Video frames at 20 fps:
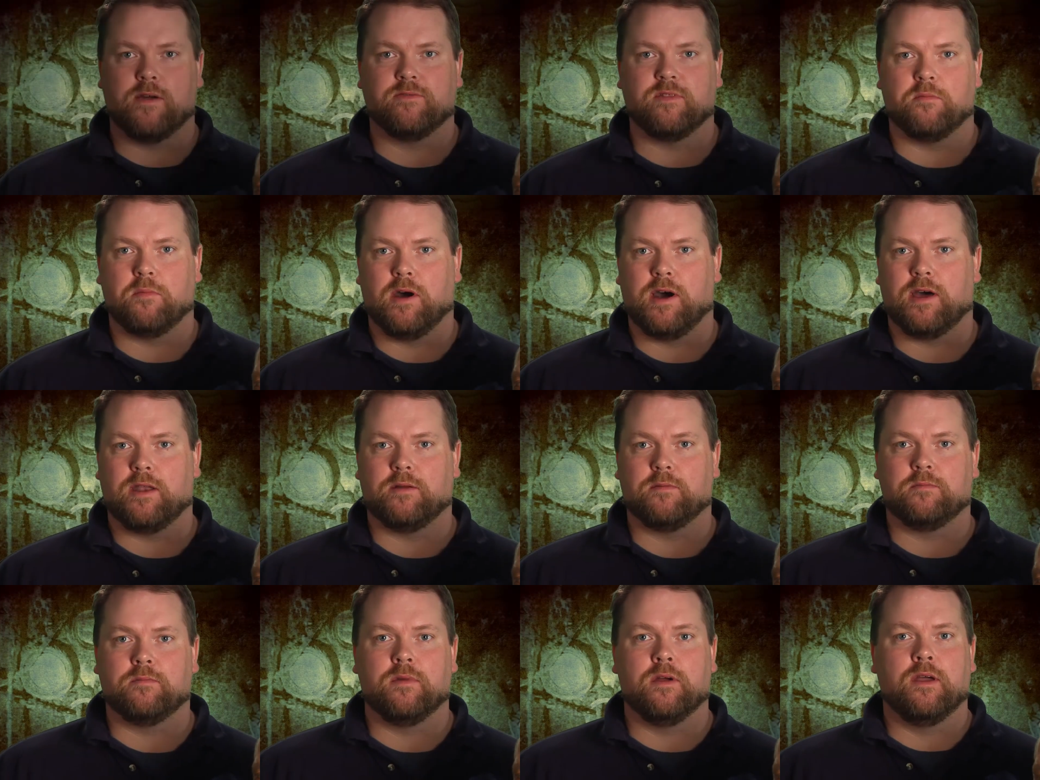off the
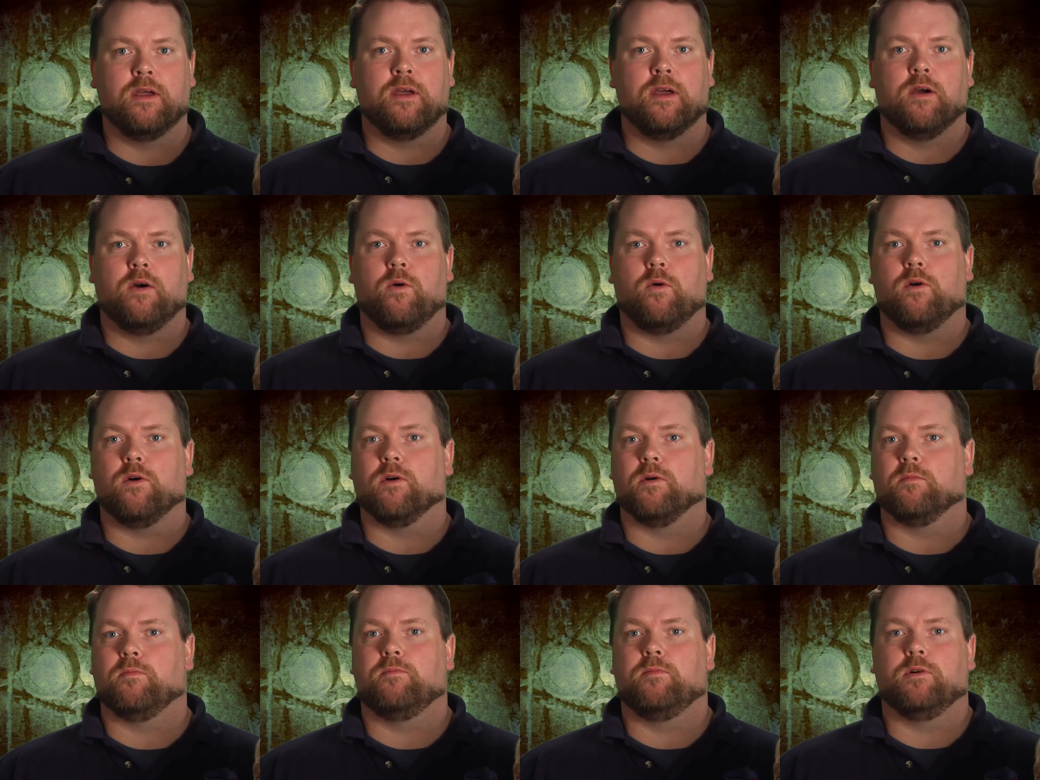bottom
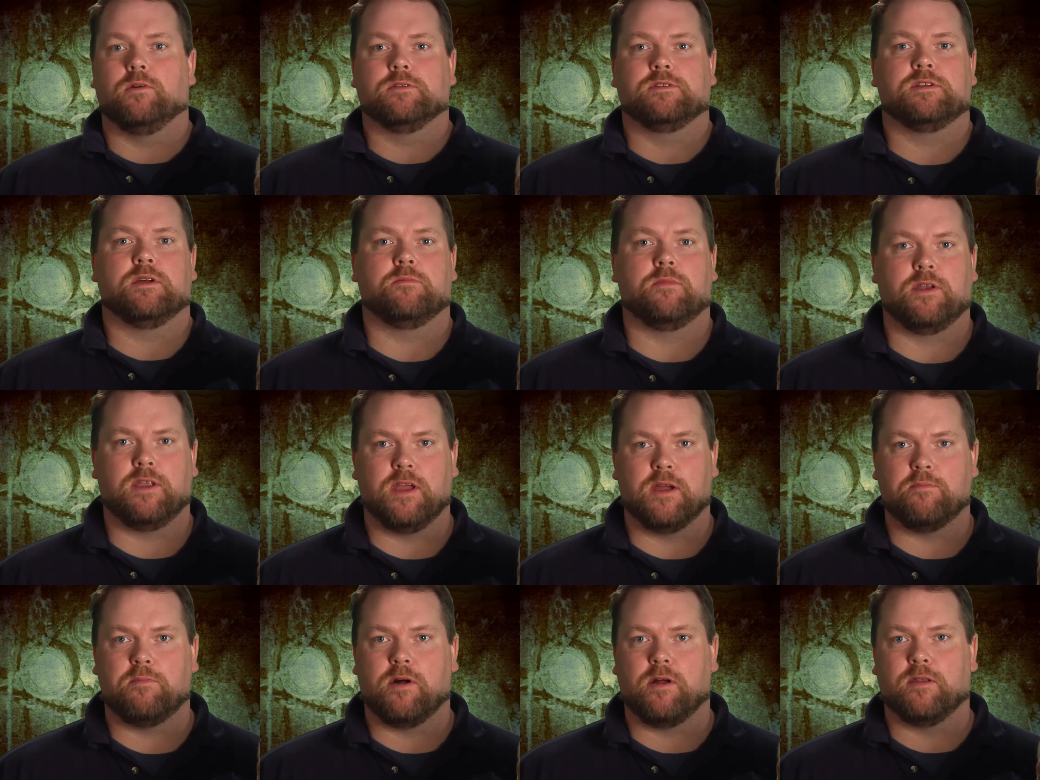or pulled
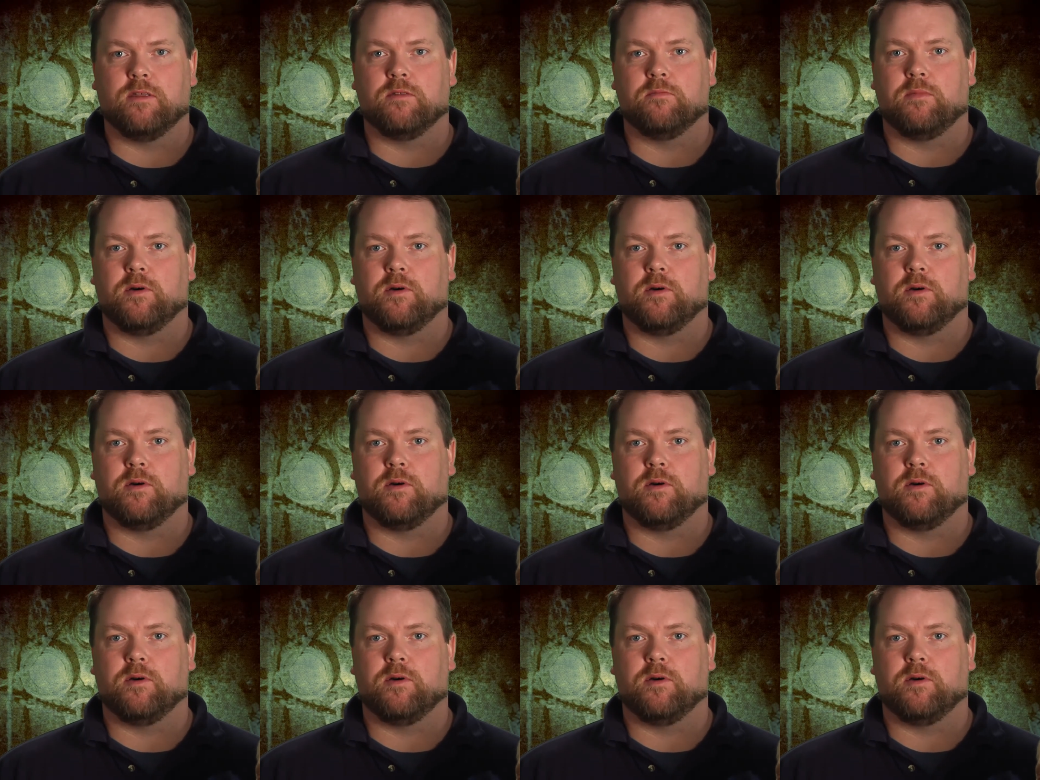somebody up onto the